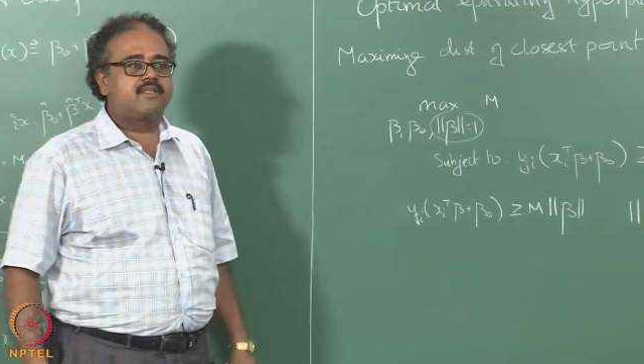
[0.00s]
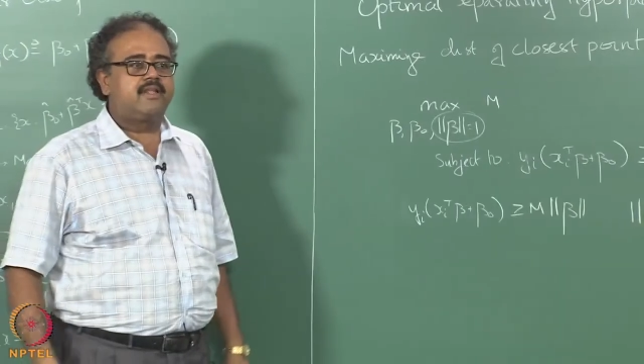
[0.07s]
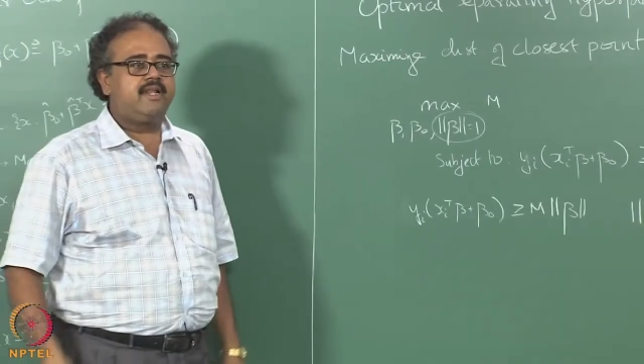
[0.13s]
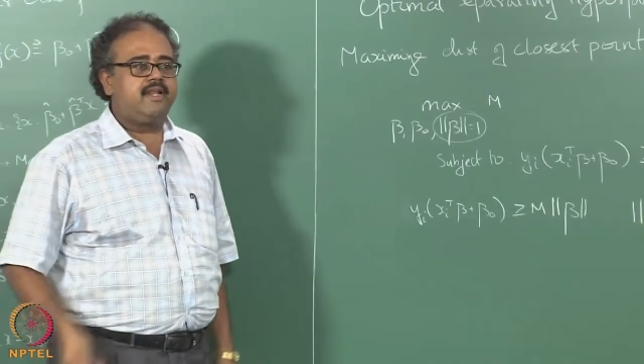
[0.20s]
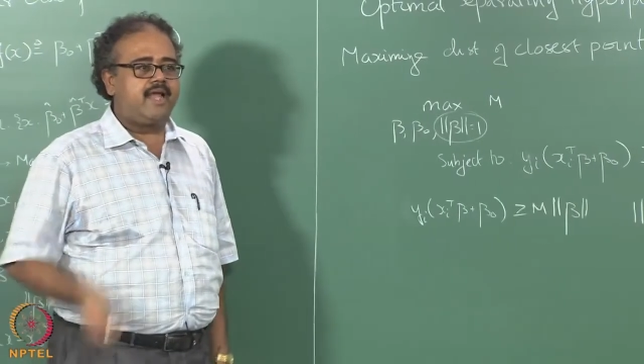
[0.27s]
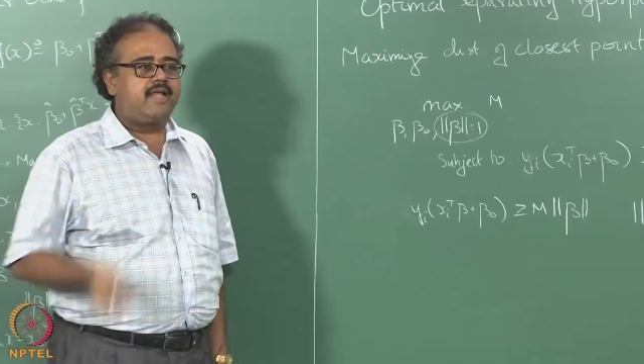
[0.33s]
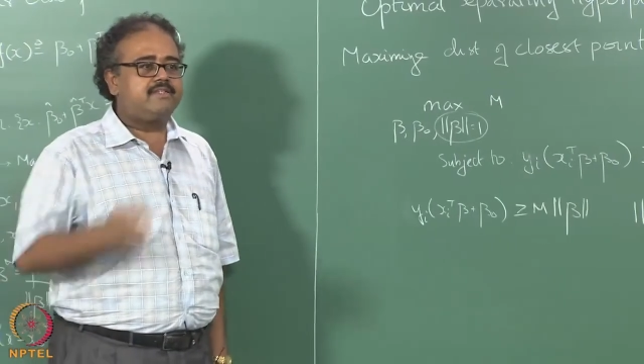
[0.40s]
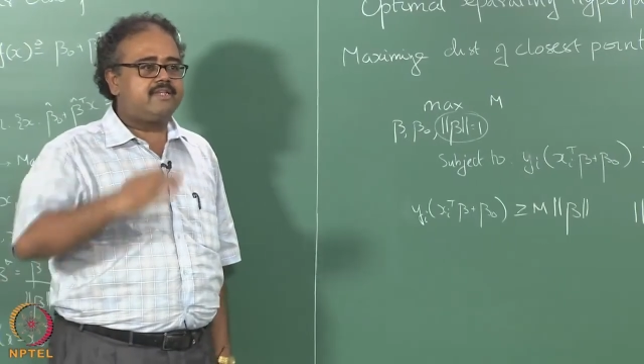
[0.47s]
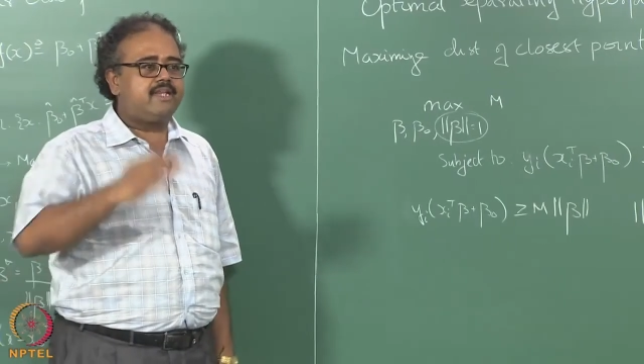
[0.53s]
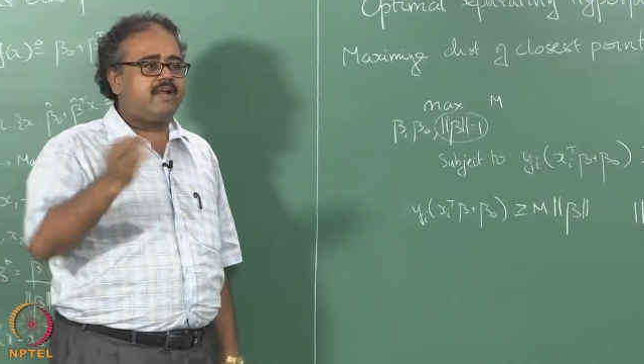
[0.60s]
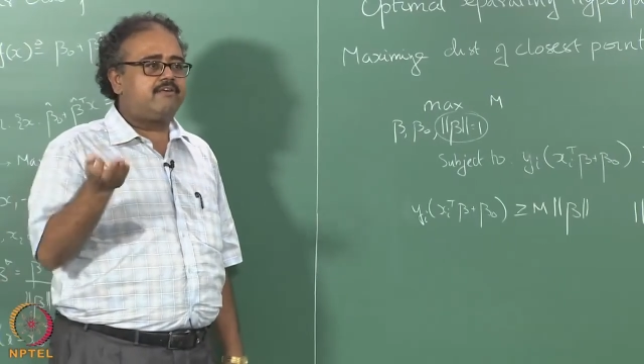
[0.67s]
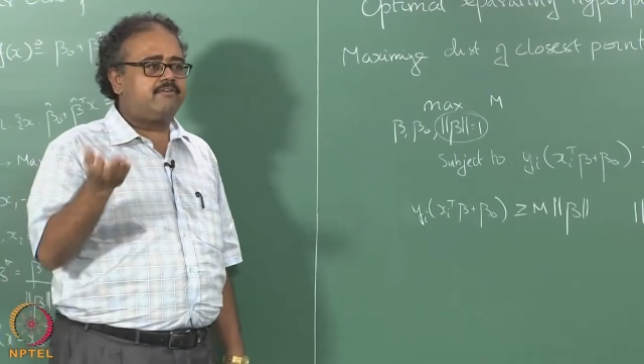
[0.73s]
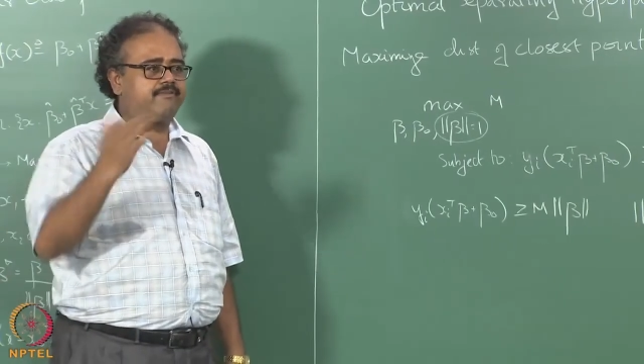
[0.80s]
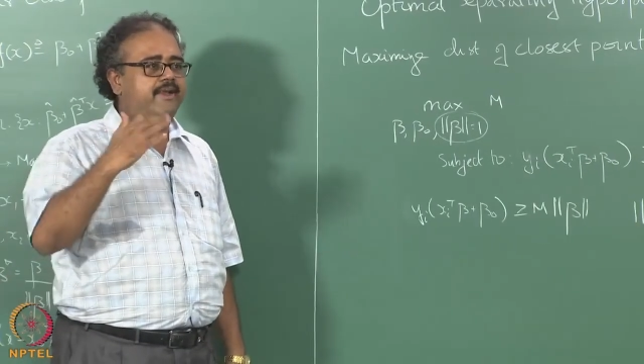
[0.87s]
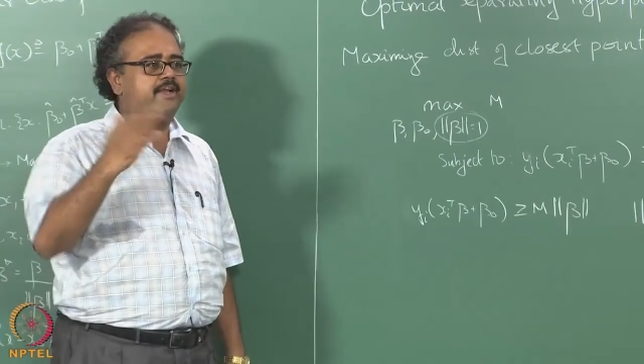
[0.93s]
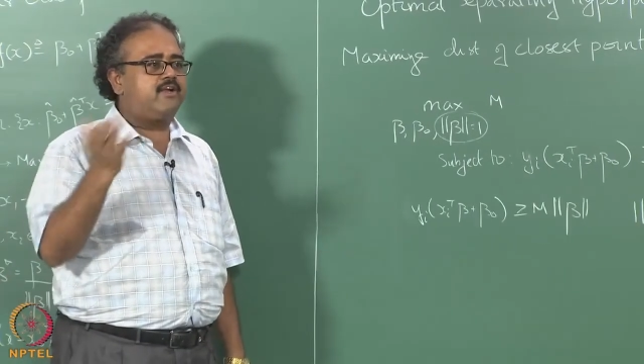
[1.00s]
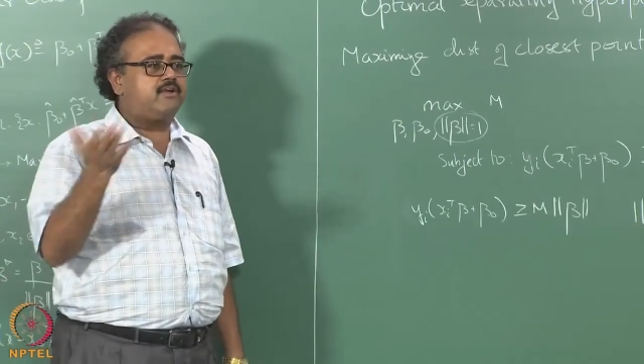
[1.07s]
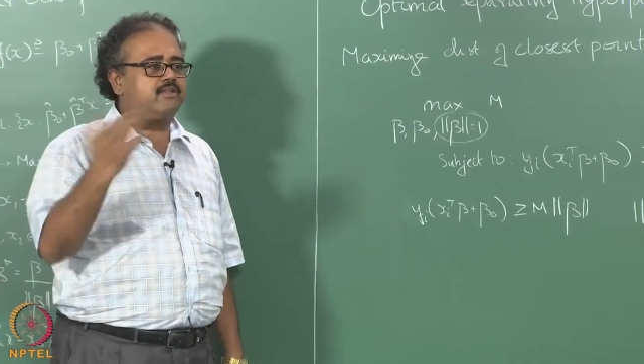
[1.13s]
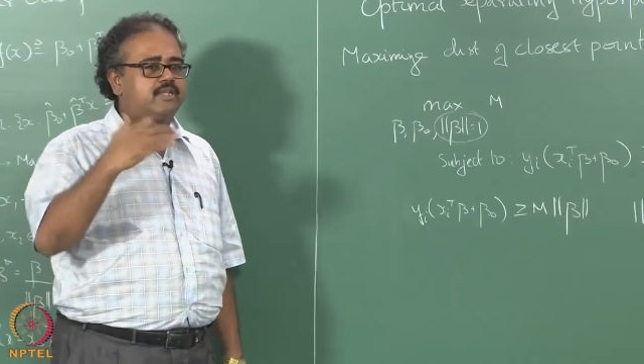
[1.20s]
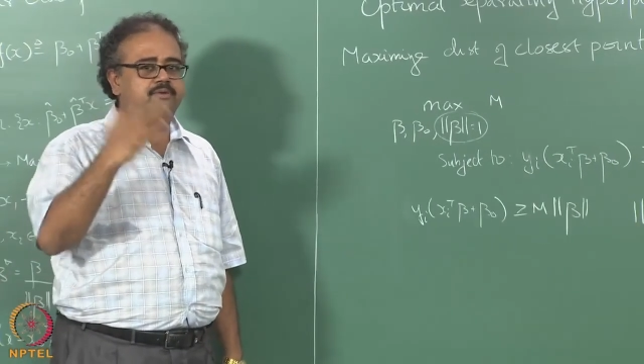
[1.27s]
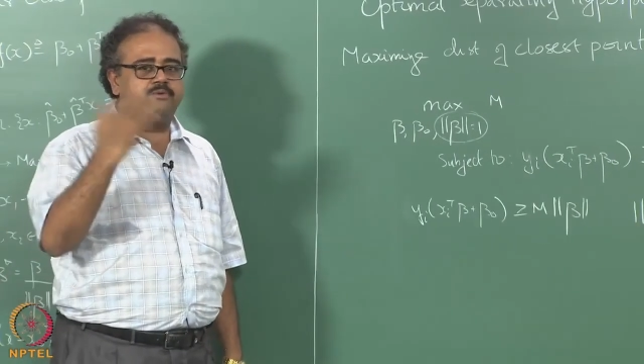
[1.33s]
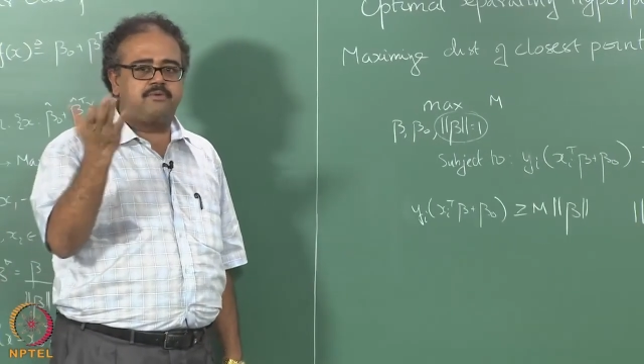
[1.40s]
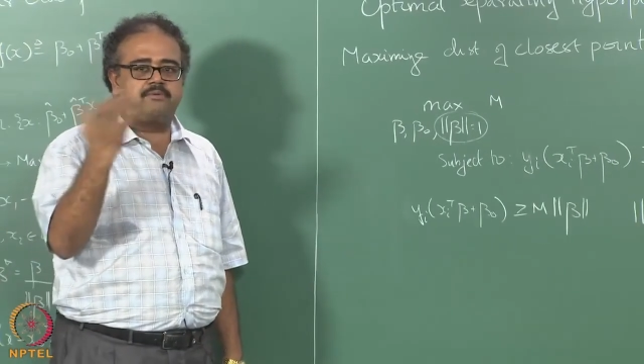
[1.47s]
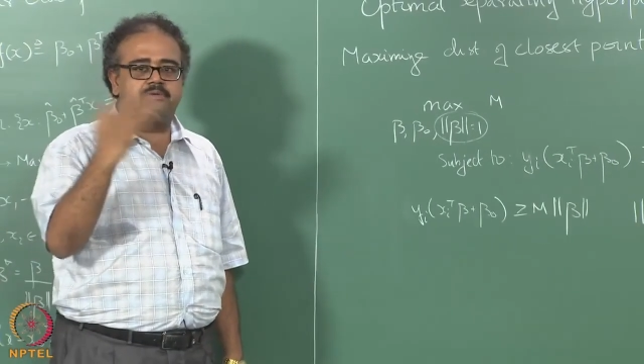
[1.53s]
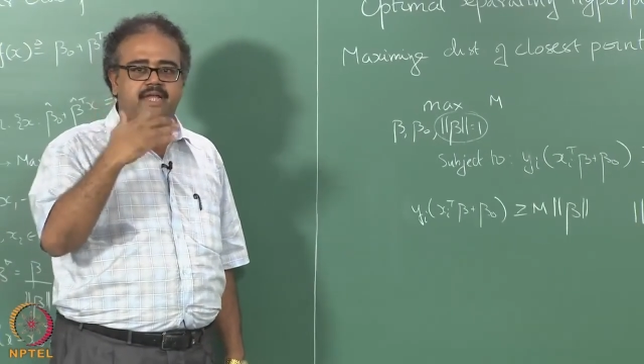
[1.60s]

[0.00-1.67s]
right. I still have to find out the